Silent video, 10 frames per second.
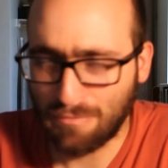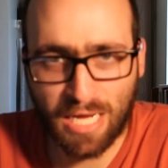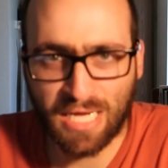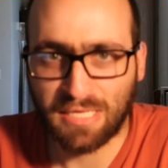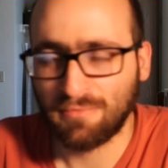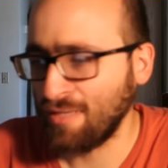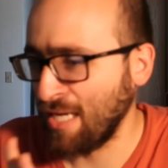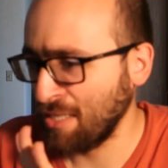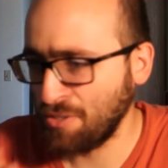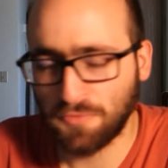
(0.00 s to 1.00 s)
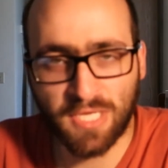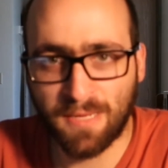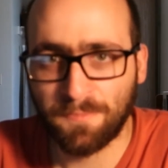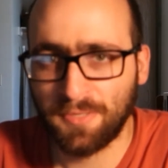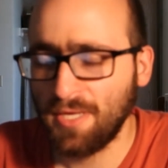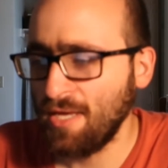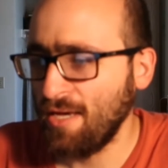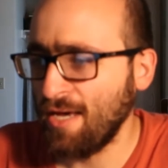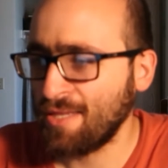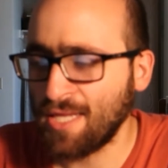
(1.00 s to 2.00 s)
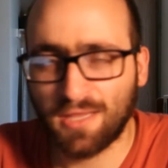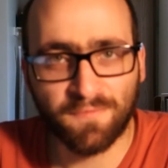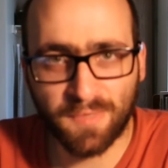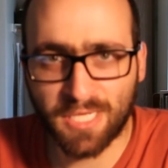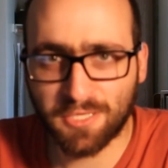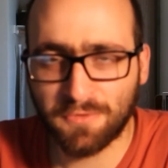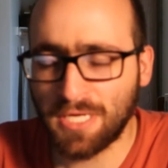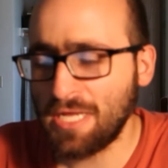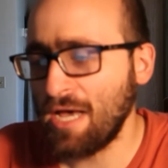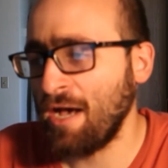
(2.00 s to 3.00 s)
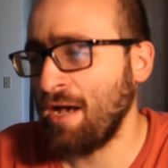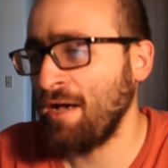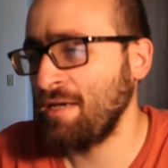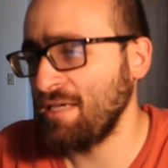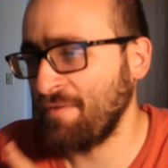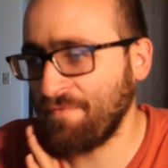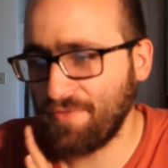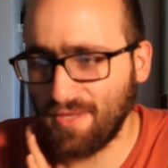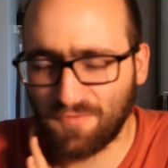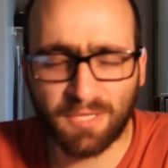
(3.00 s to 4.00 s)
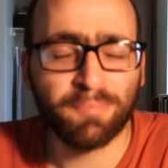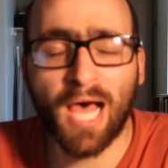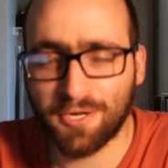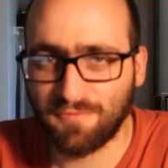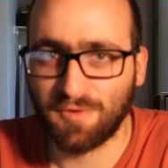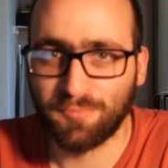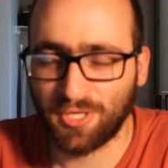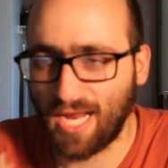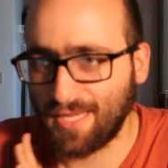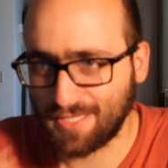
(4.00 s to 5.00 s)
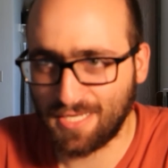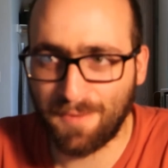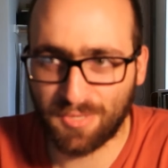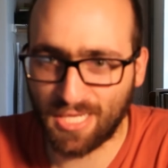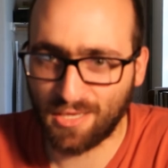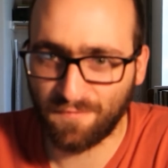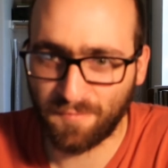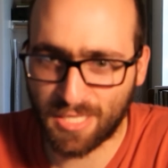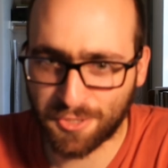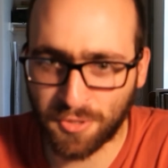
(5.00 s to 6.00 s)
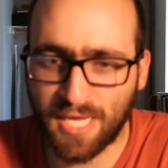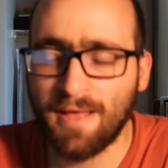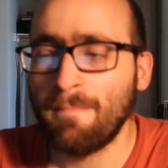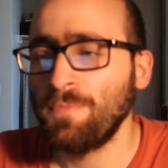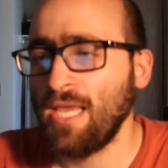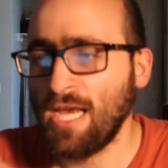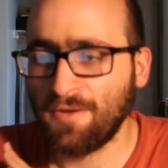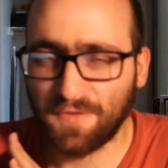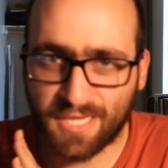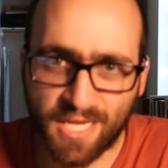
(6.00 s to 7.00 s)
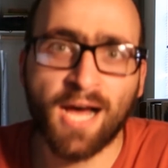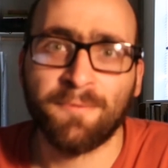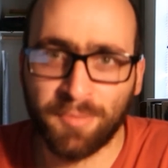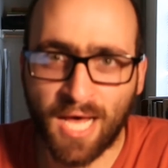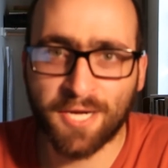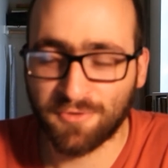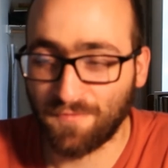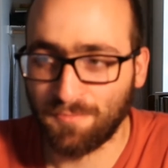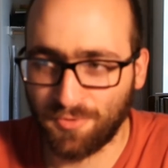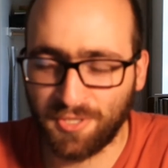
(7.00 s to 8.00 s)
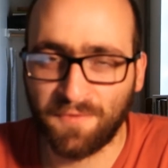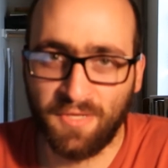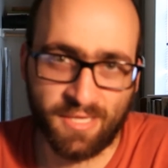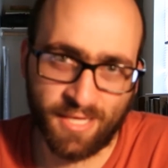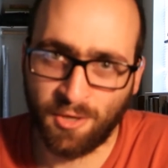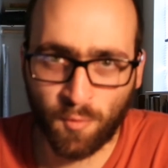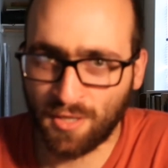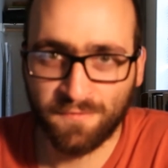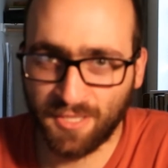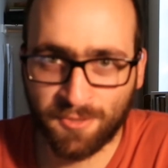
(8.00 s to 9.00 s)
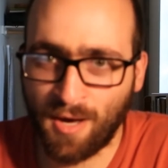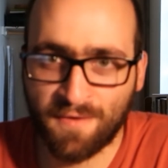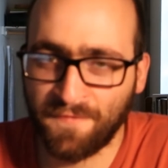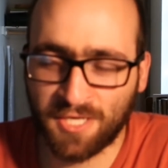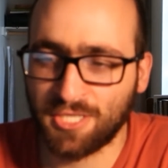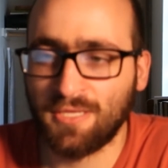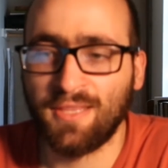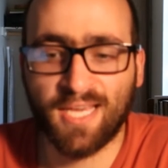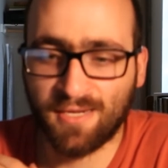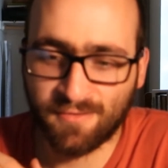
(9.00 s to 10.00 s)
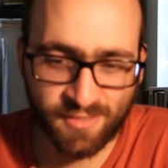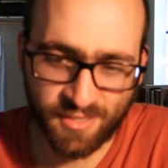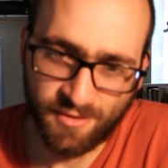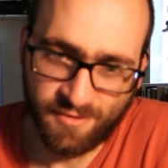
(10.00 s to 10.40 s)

I like to keep a sense of mystery. Uh, if, if it's a plot-driven book, I like to keep a sense of mystery. And if it's not a plot-driven book, if it's like a work of literary fiction, then